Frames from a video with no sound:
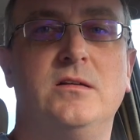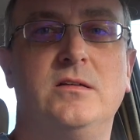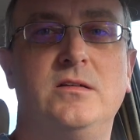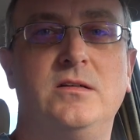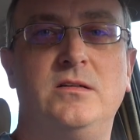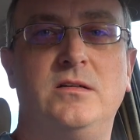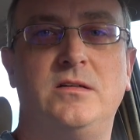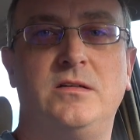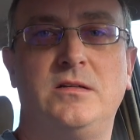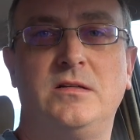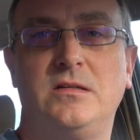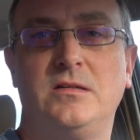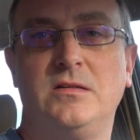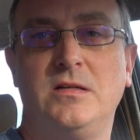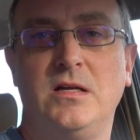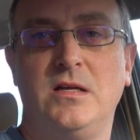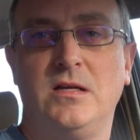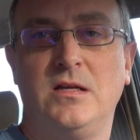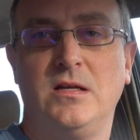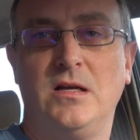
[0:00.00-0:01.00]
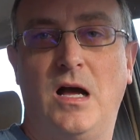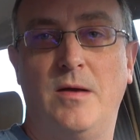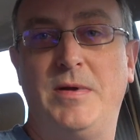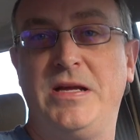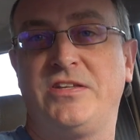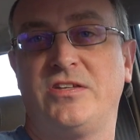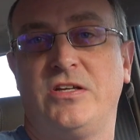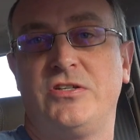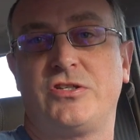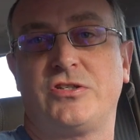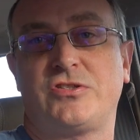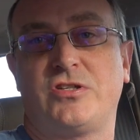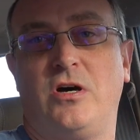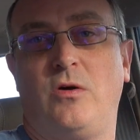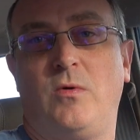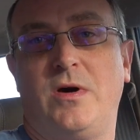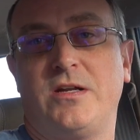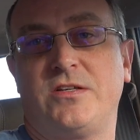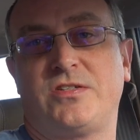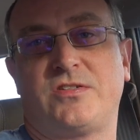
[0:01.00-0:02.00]
I basically just
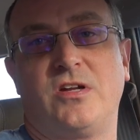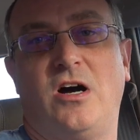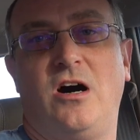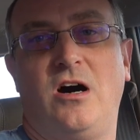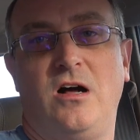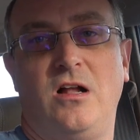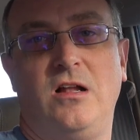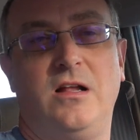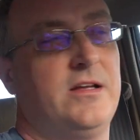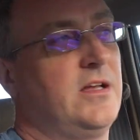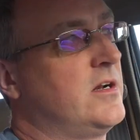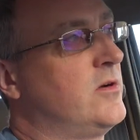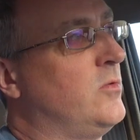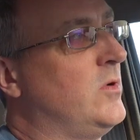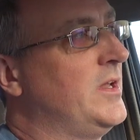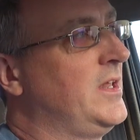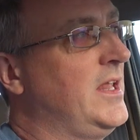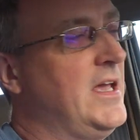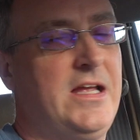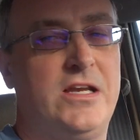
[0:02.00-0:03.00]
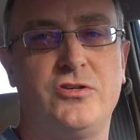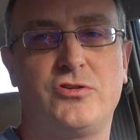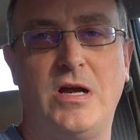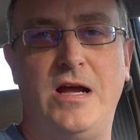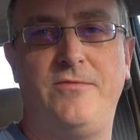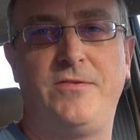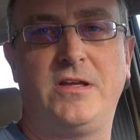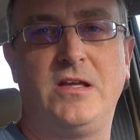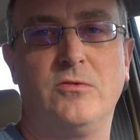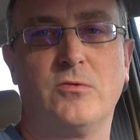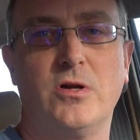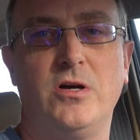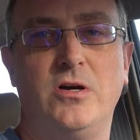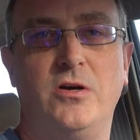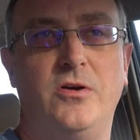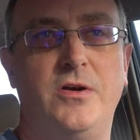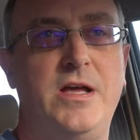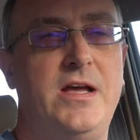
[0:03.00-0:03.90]
don't want to stall on a one-lane traffic-y road.